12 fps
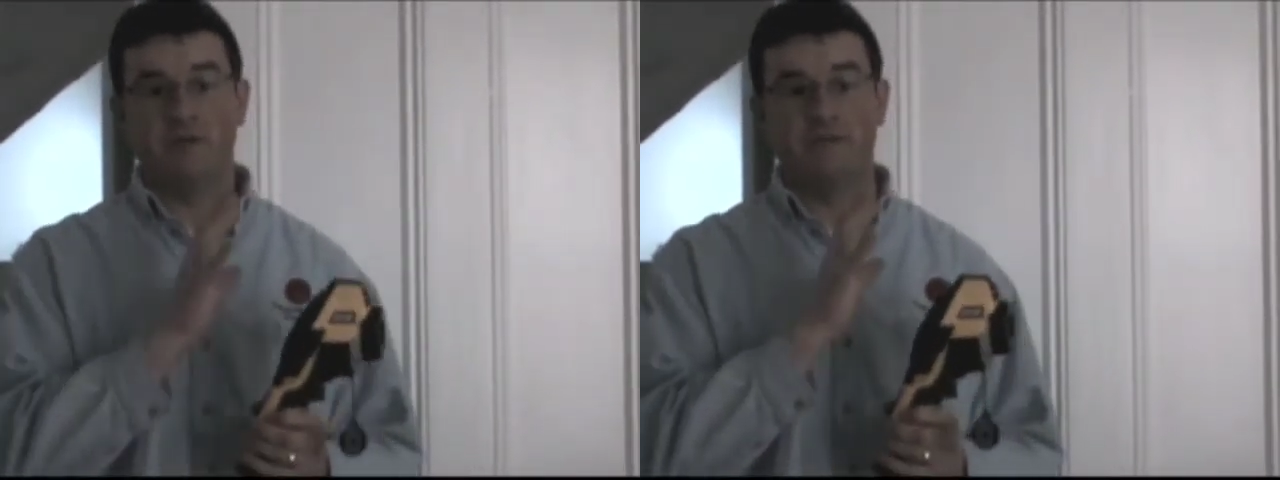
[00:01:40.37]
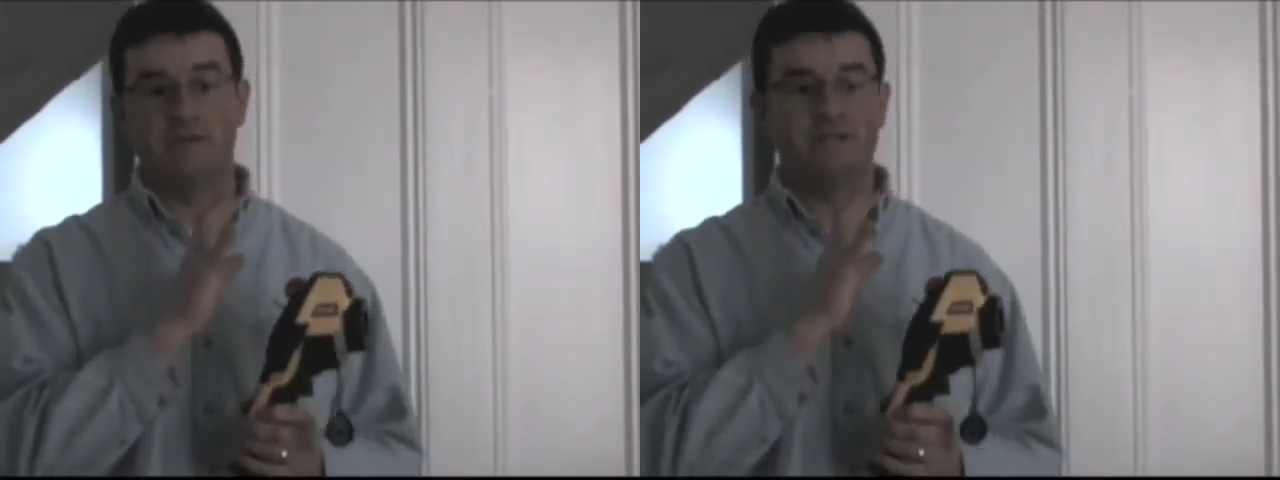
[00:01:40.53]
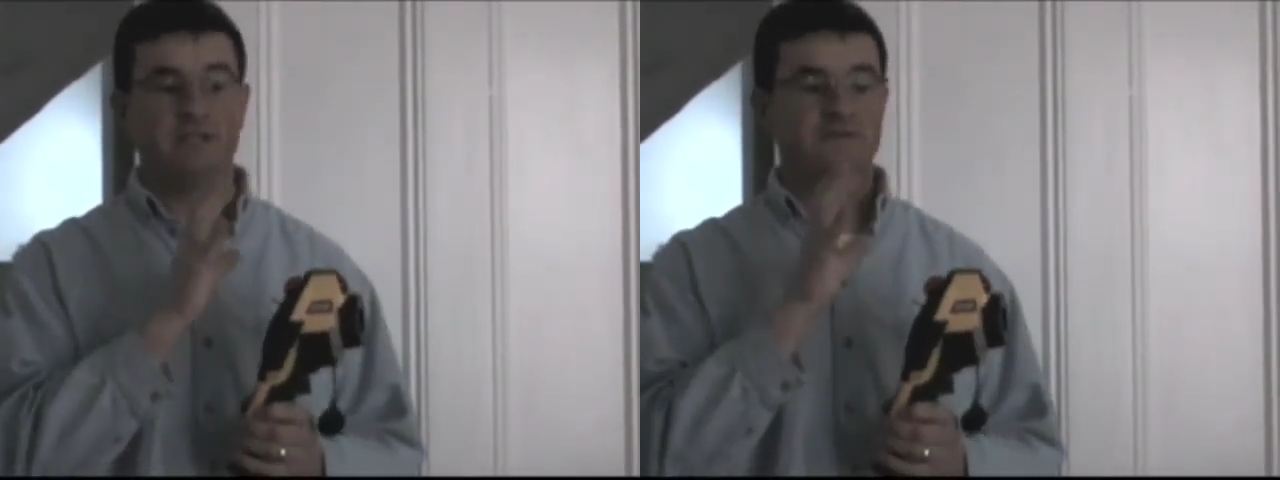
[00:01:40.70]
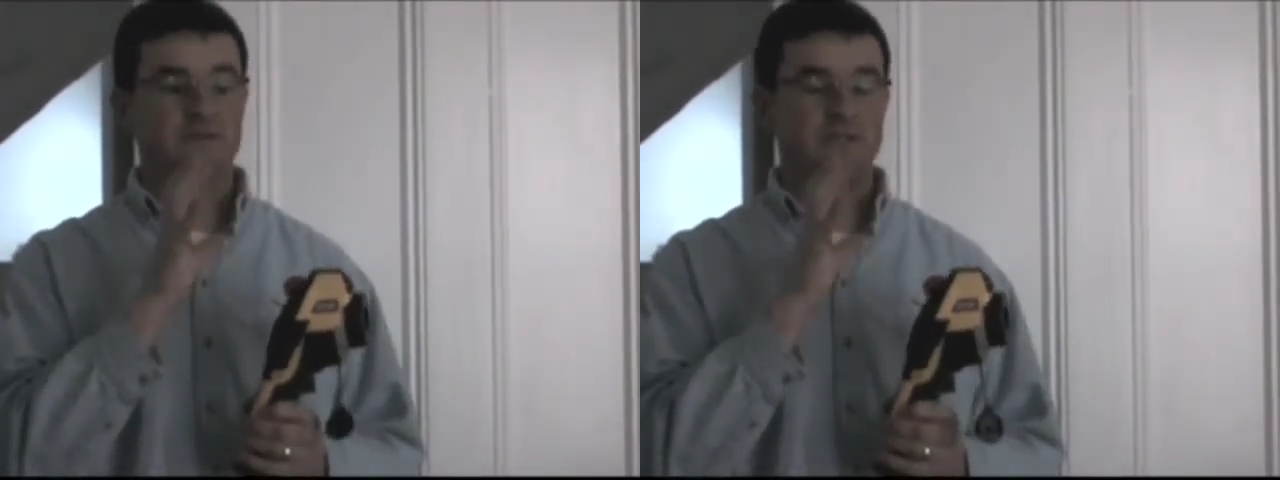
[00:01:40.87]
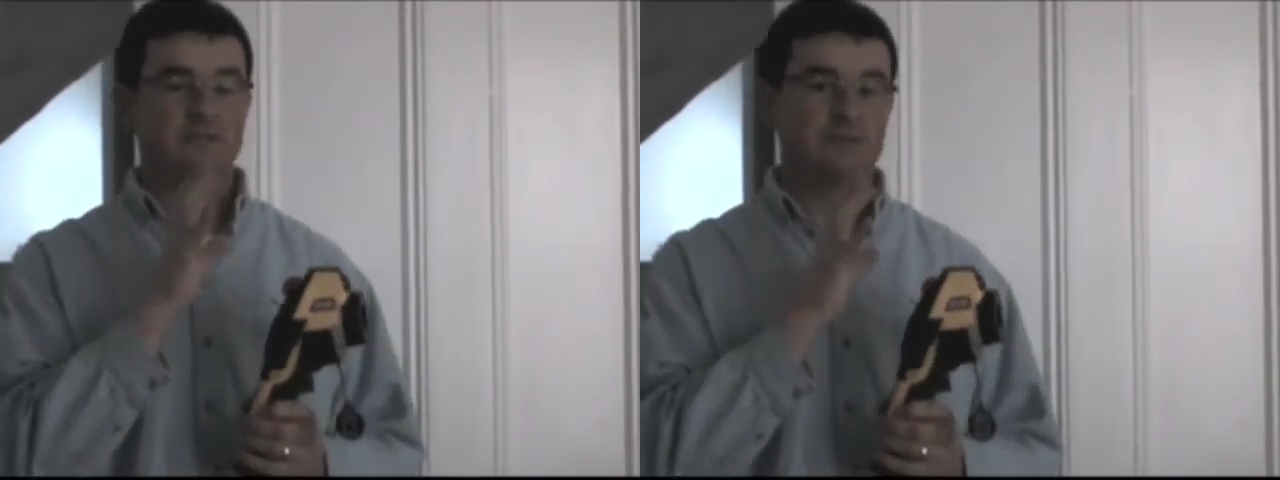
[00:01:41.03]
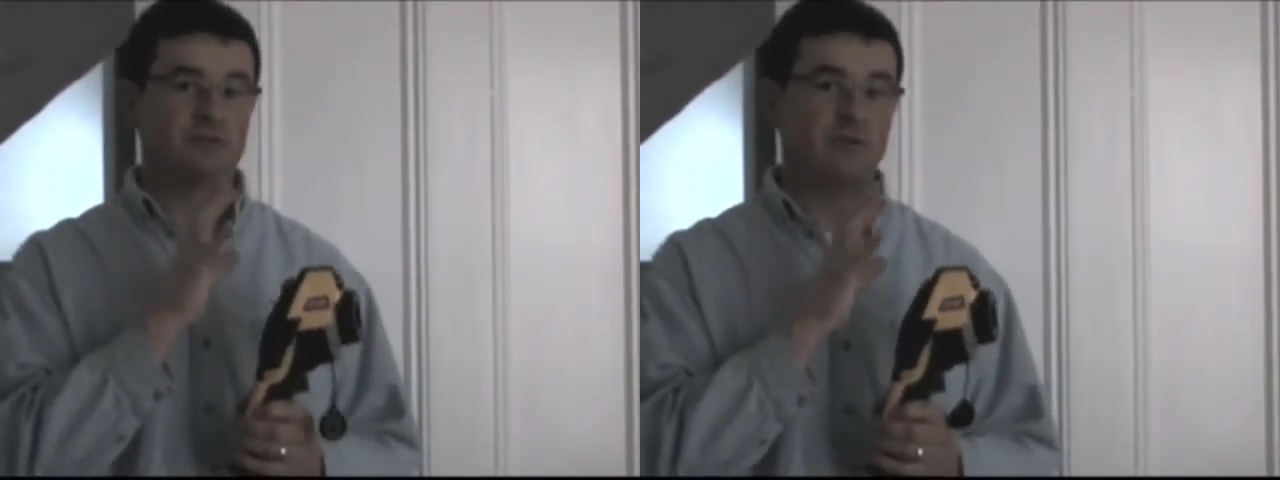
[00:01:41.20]
This gives
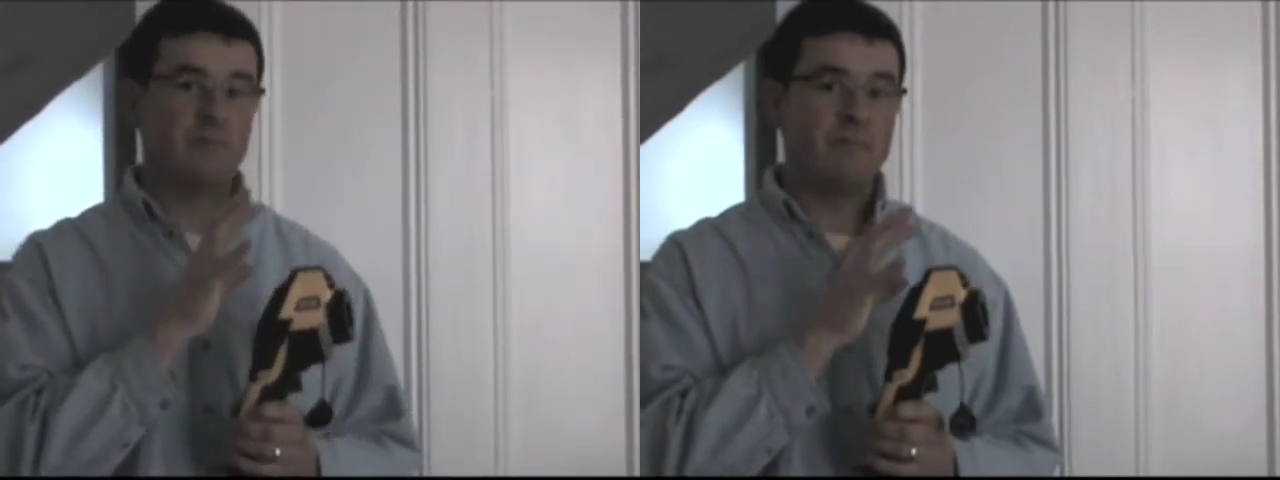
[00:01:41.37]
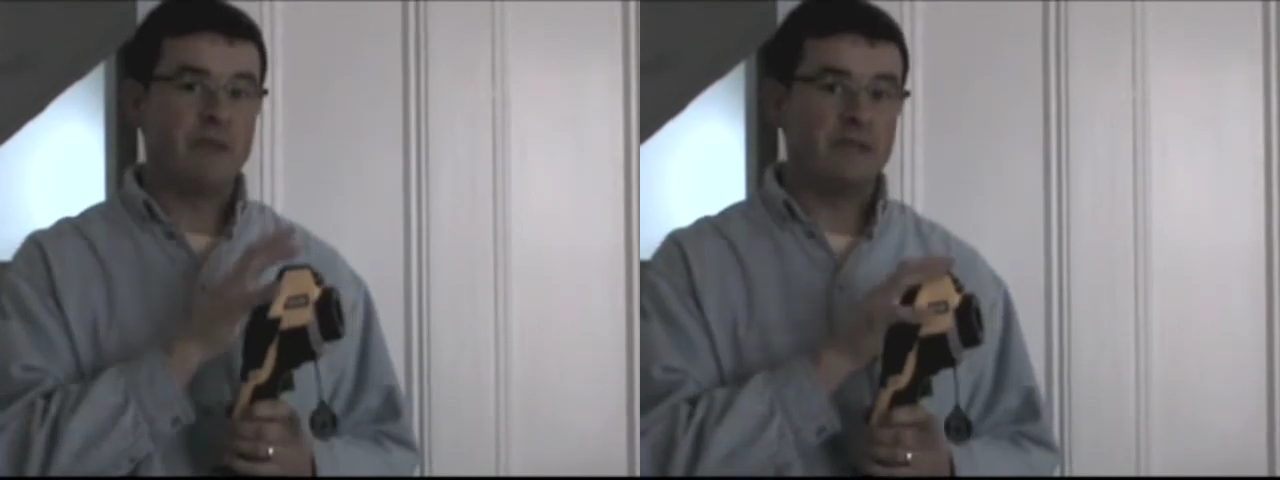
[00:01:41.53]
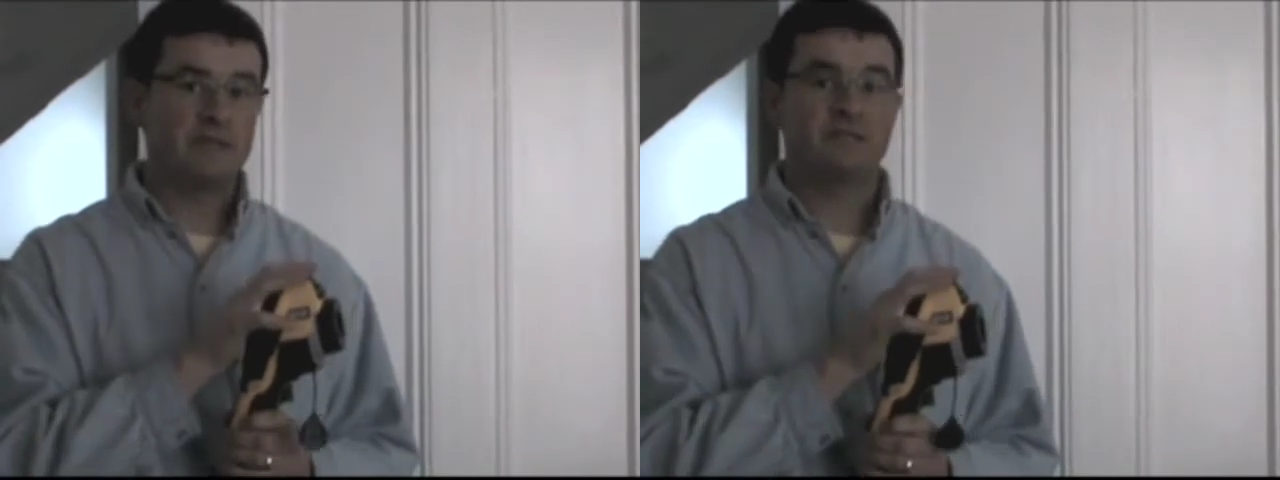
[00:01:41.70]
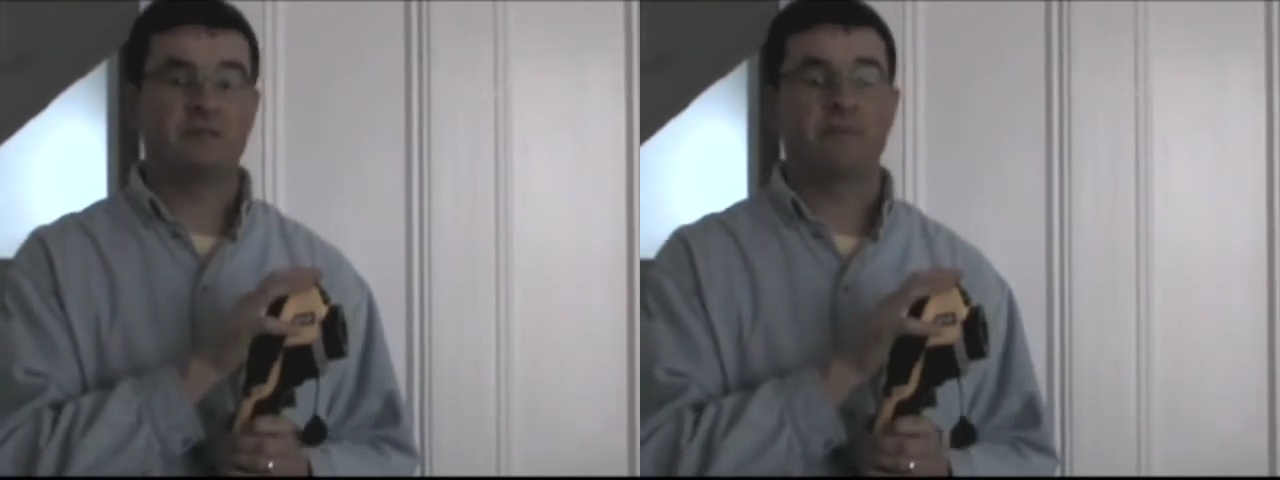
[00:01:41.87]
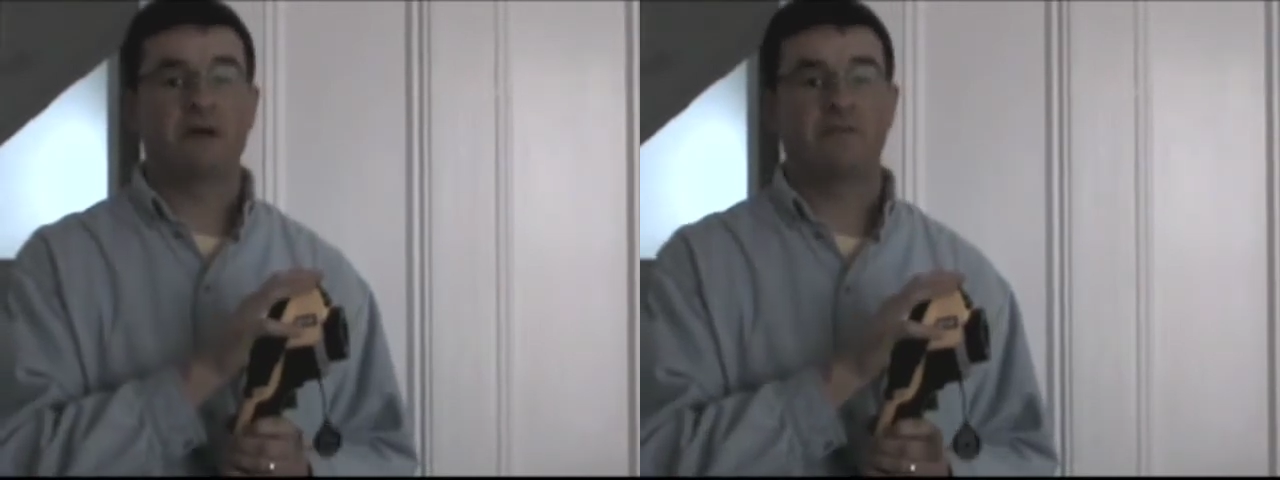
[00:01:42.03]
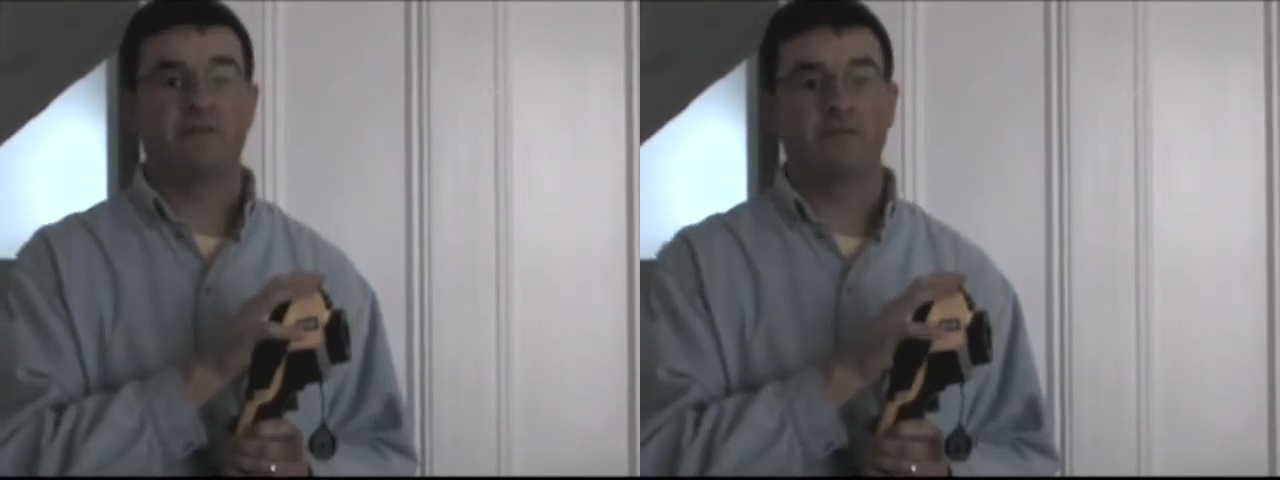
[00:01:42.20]
us a tremendous
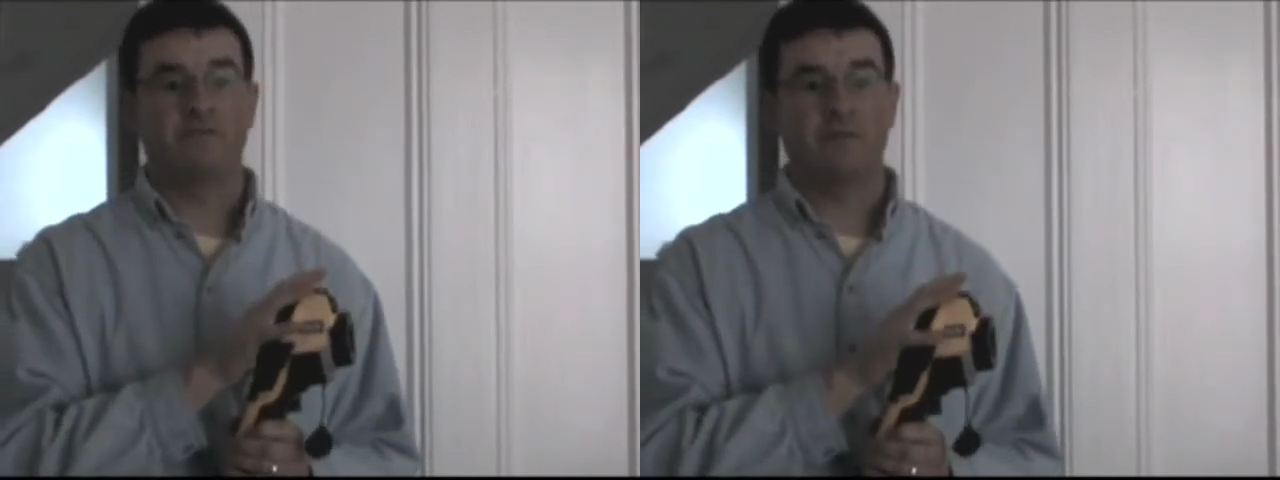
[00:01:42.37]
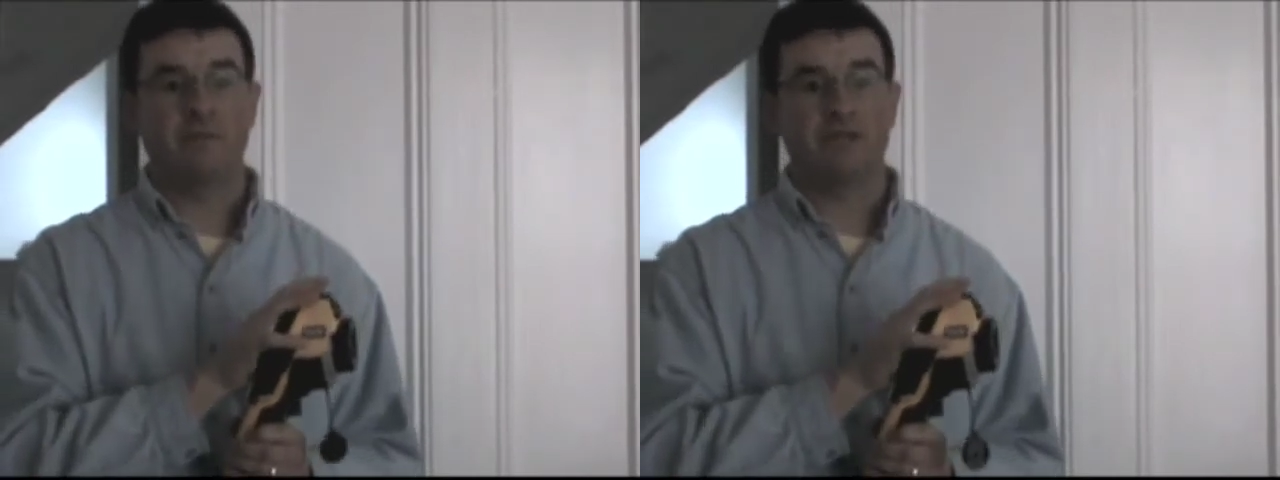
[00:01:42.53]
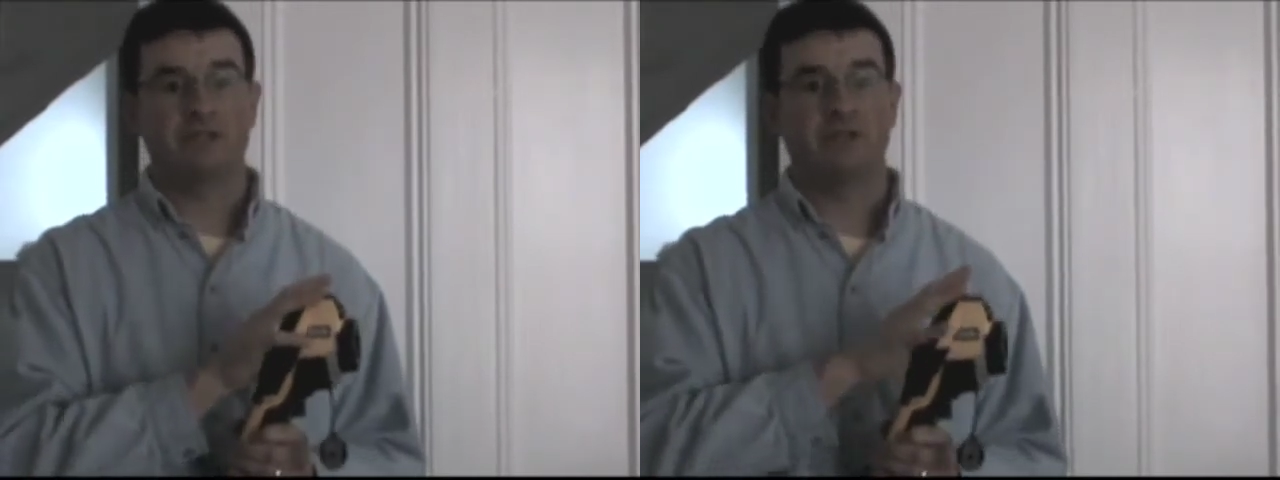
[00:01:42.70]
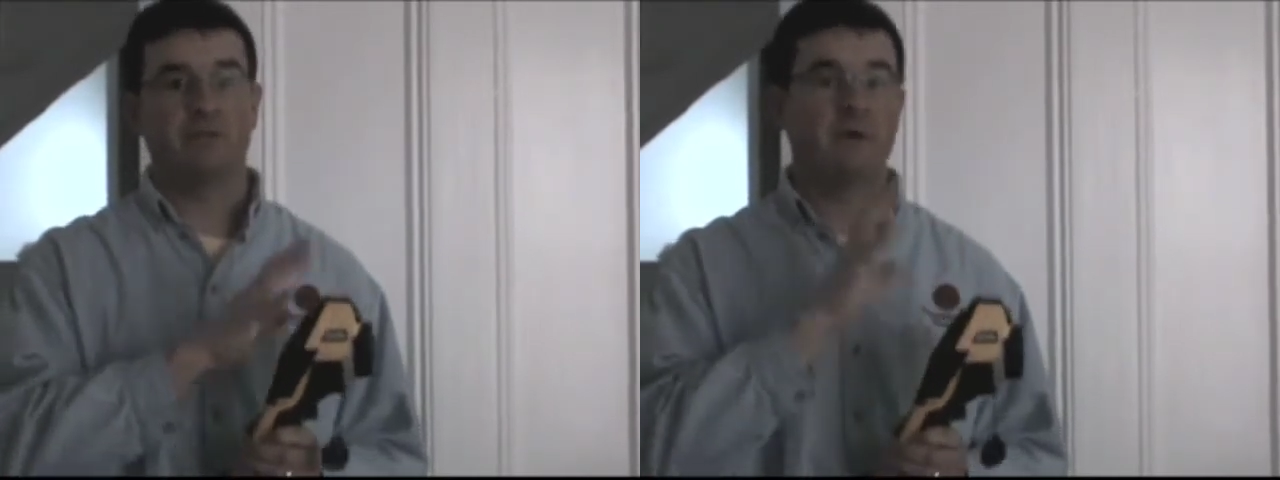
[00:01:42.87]
amount of information